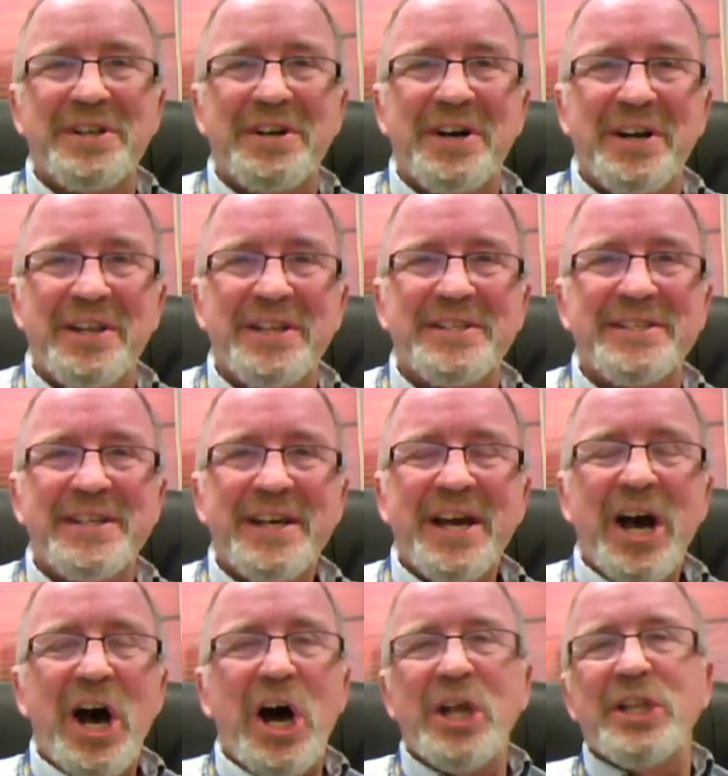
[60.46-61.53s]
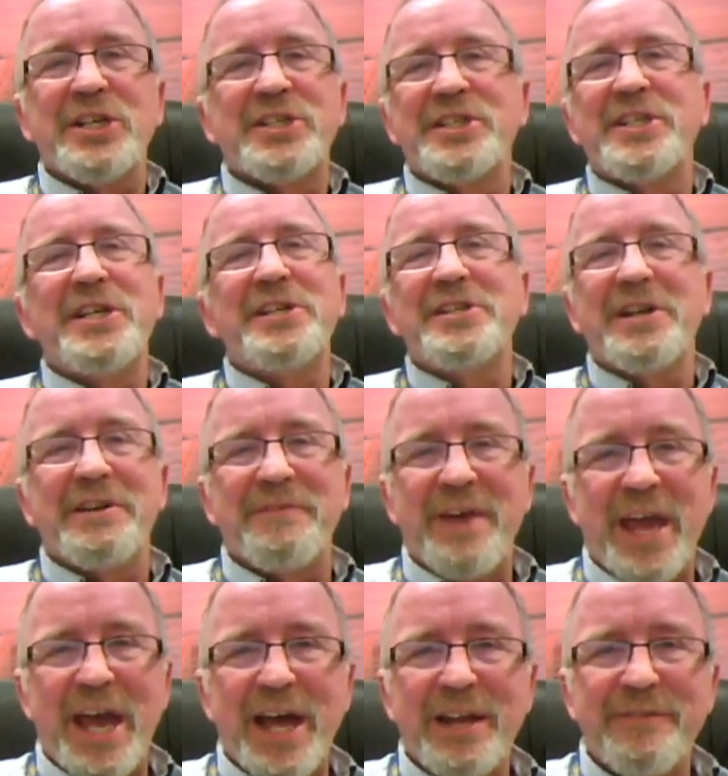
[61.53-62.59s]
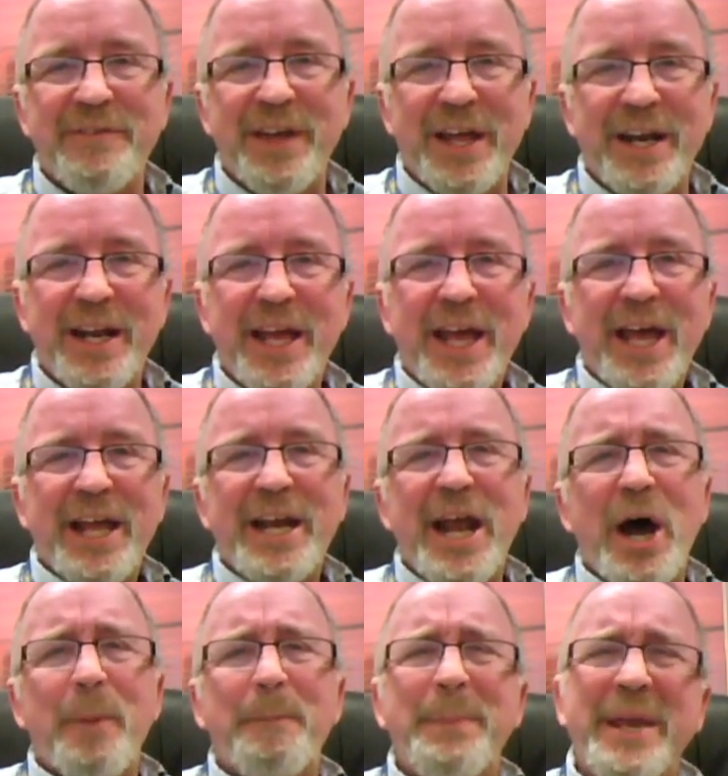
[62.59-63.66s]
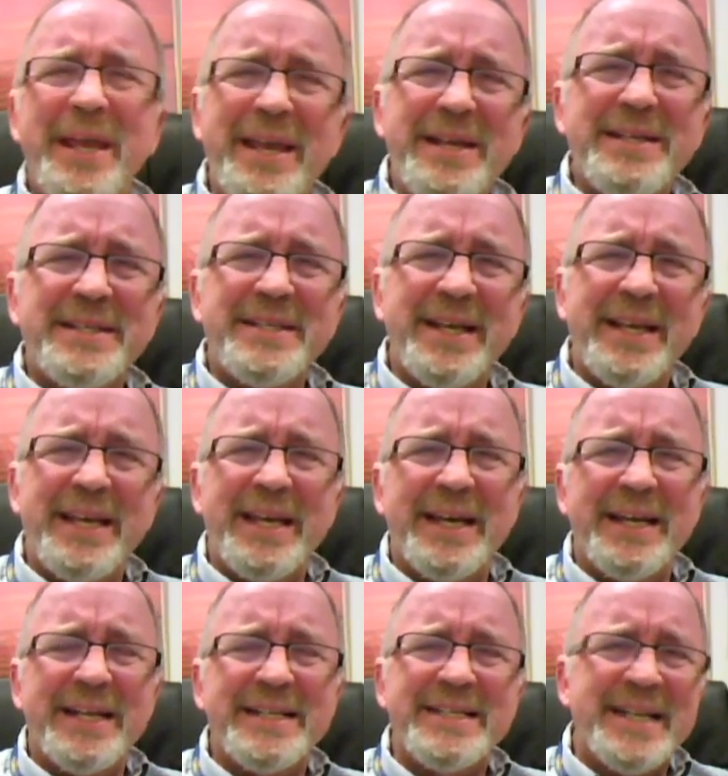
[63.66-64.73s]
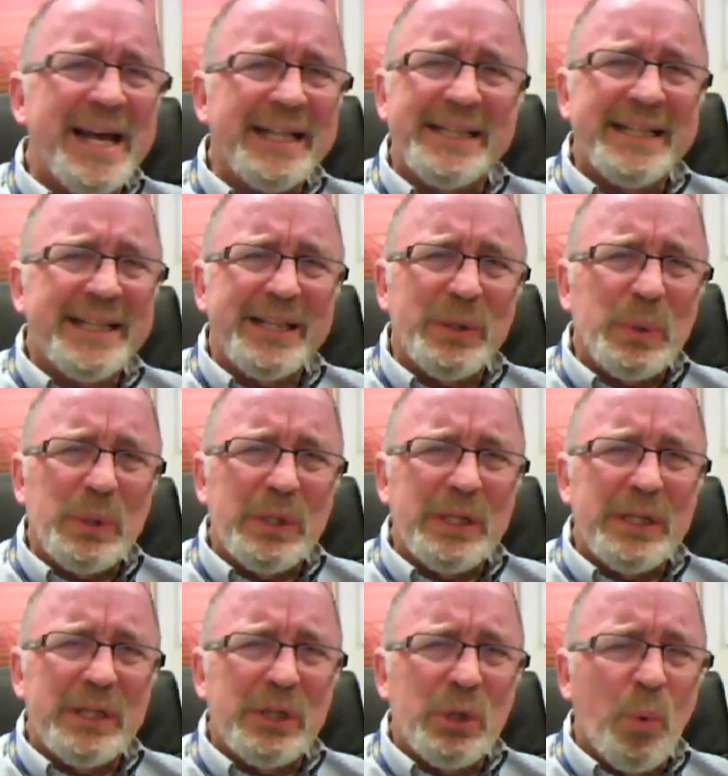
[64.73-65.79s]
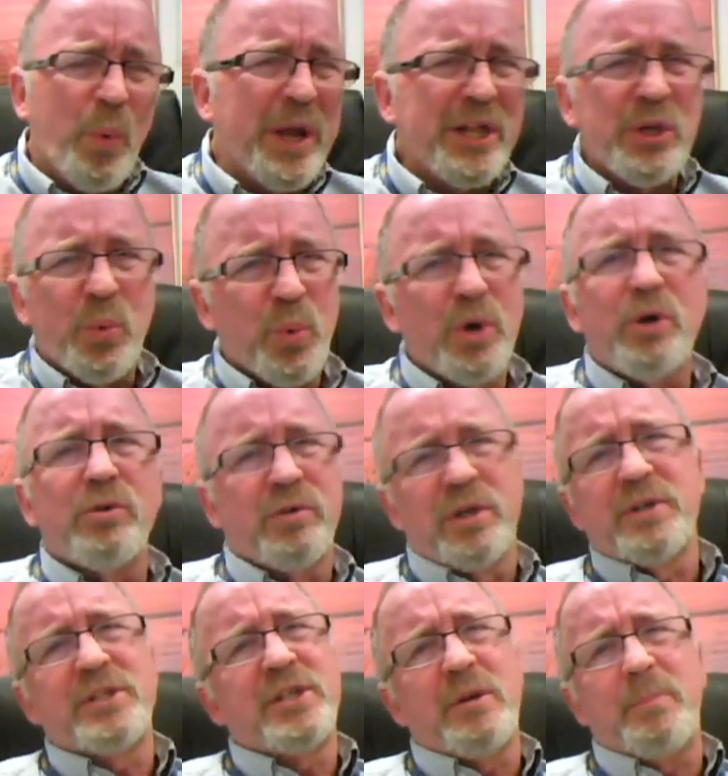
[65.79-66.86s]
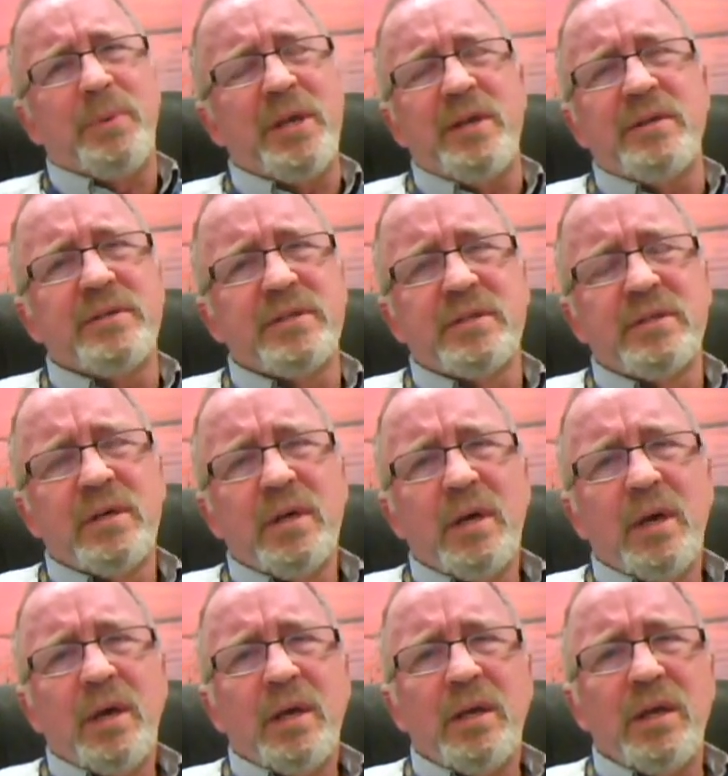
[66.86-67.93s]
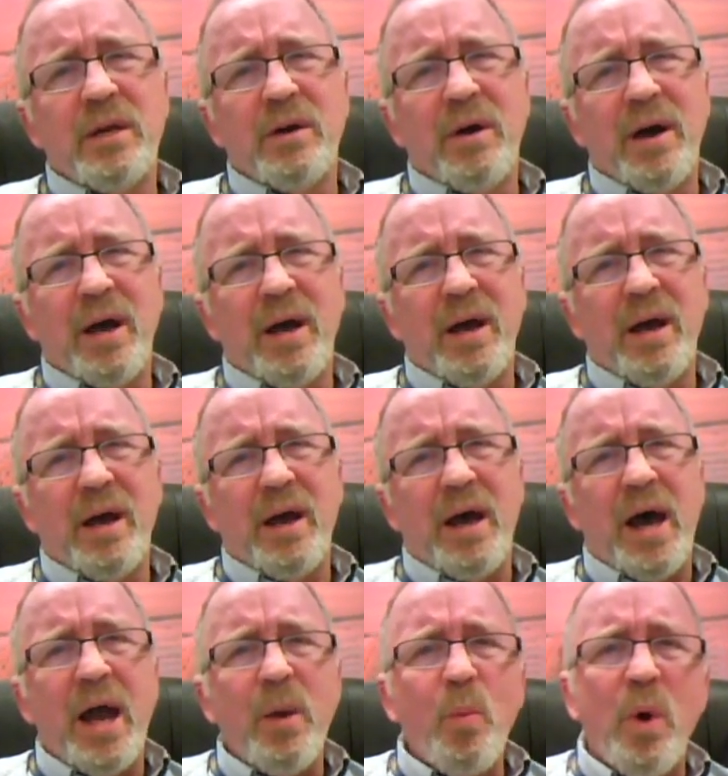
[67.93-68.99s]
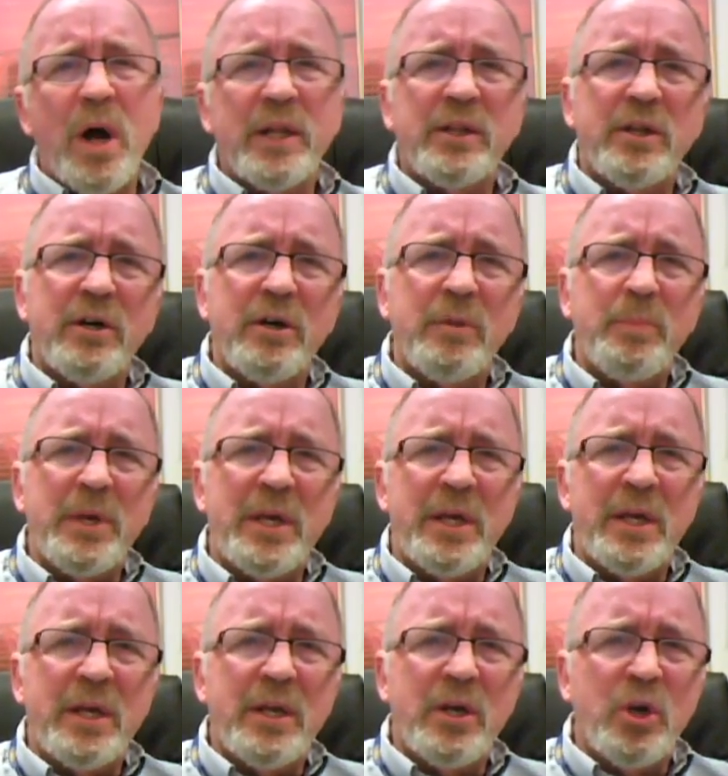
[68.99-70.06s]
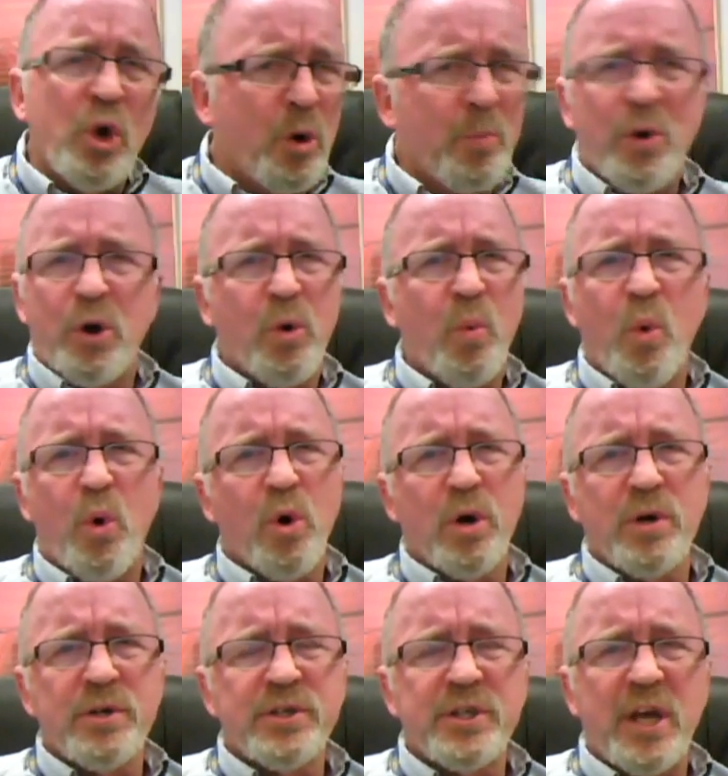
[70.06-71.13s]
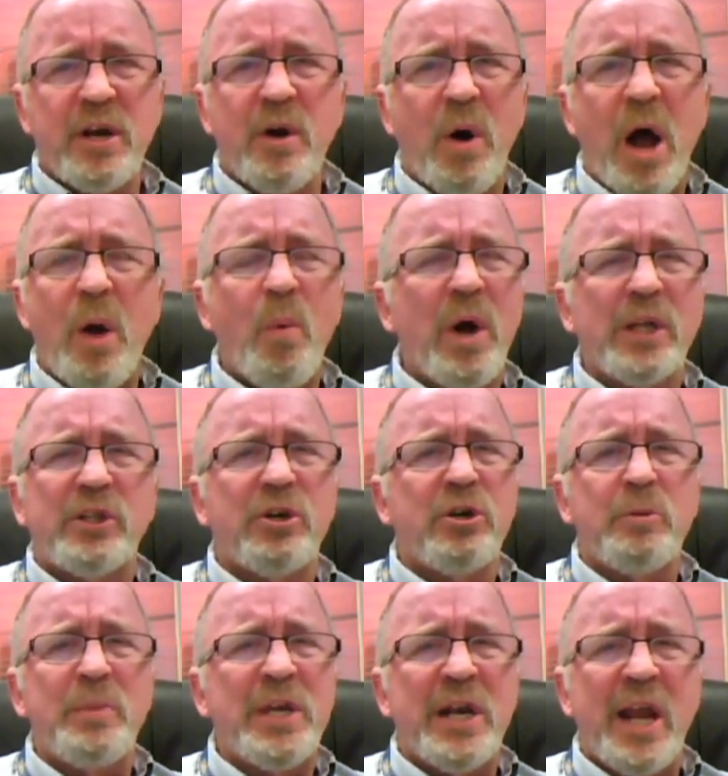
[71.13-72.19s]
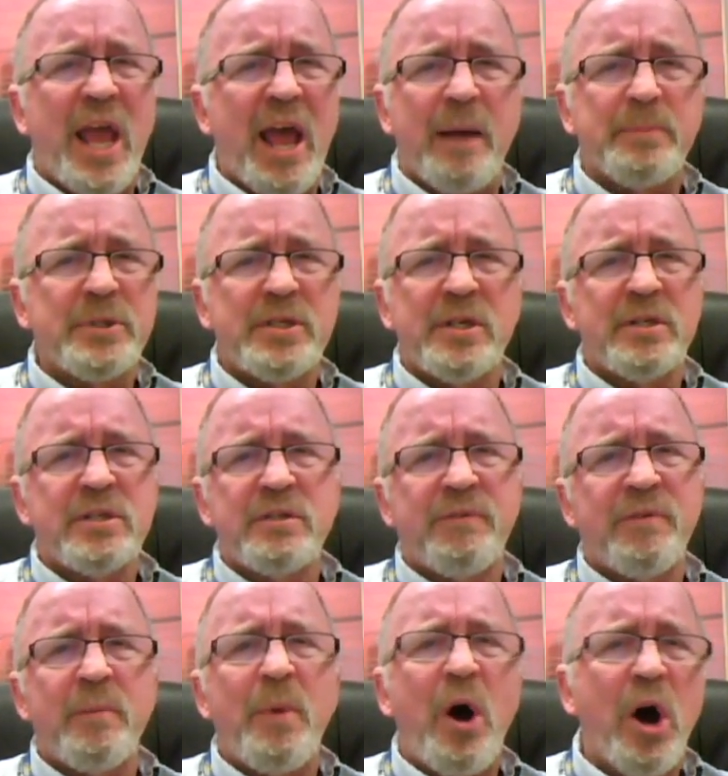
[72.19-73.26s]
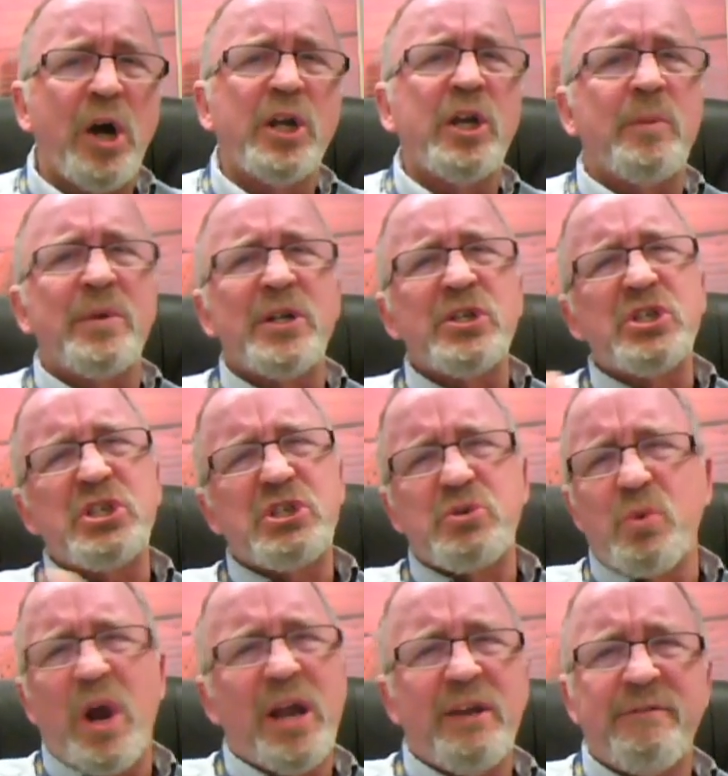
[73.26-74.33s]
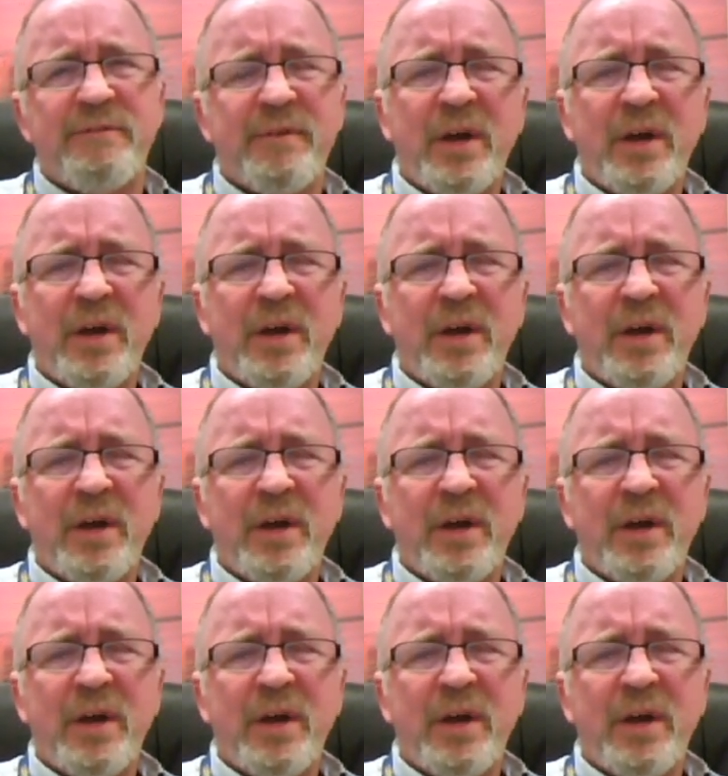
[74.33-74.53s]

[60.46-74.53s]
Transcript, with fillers: in on this on this season of Advent. Now, peace again is not the way the world looks at peace. You know, I want there to be no more wars. I don't. I want there to be an absence from argument, strife.